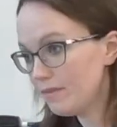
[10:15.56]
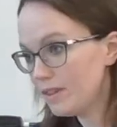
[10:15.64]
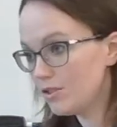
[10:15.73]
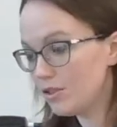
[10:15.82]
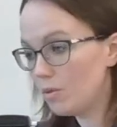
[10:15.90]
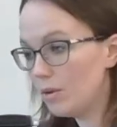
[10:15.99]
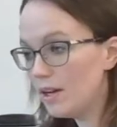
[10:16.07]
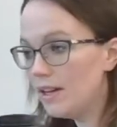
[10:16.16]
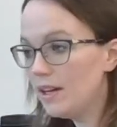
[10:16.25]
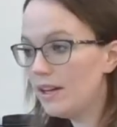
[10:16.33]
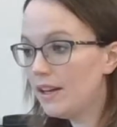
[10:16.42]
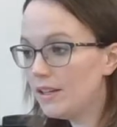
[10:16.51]
So 1,
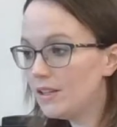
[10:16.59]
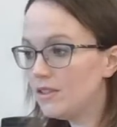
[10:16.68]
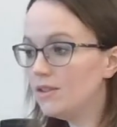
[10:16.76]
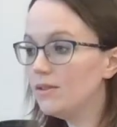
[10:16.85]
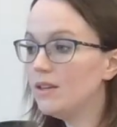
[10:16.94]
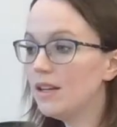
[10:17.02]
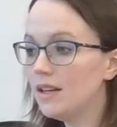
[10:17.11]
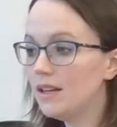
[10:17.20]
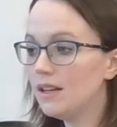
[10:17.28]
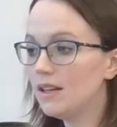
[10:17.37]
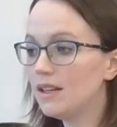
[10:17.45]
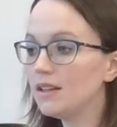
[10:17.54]
2,
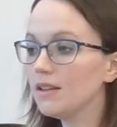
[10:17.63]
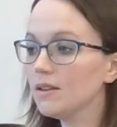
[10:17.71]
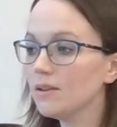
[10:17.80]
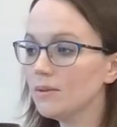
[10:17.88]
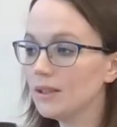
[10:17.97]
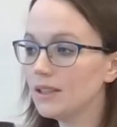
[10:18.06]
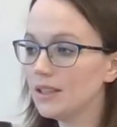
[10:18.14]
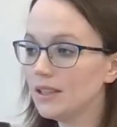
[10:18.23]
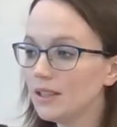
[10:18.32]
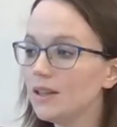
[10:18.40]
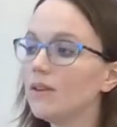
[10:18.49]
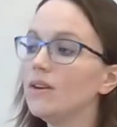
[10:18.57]
here we
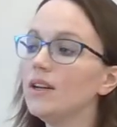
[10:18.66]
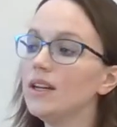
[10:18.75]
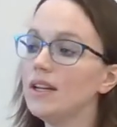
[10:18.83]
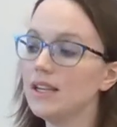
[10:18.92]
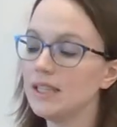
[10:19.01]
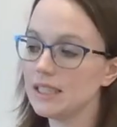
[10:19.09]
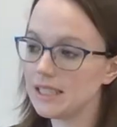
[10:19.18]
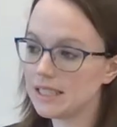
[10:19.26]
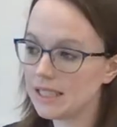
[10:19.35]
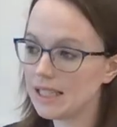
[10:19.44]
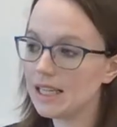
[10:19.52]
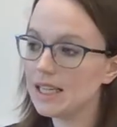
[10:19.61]
go.
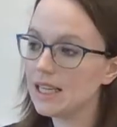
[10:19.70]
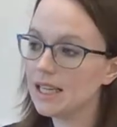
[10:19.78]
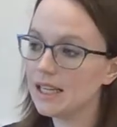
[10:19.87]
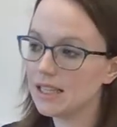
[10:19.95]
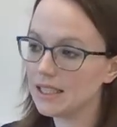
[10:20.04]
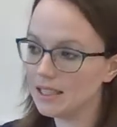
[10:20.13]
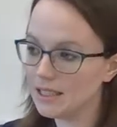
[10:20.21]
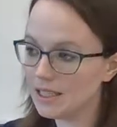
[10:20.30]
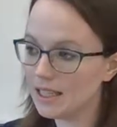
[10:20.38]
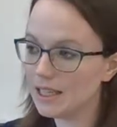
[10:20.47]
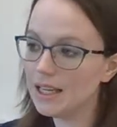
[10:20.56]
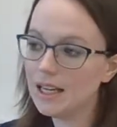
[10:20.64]
D,
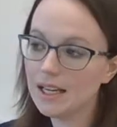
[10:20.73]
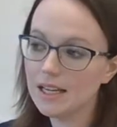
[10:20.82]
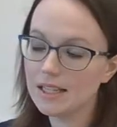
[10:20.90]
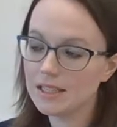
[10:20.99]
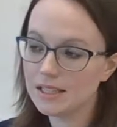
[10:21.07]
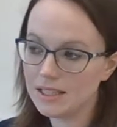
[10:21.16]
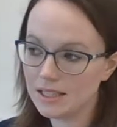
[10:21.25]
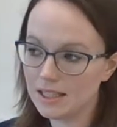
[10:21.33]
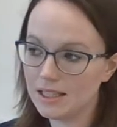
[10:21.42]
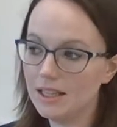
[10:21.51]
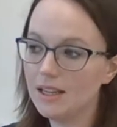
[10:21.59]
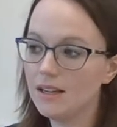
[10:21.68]
D,
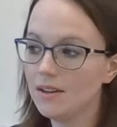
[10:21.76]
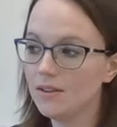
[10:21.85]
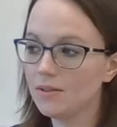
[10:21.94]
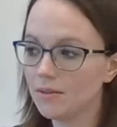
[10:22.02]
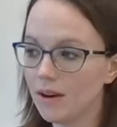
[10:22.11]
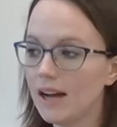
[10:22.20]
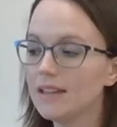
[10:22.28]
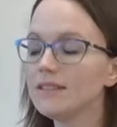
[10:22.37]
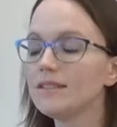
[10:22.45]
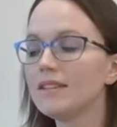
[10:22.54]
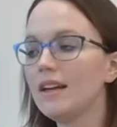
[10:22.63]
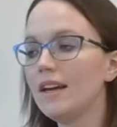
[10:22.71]
D, rest.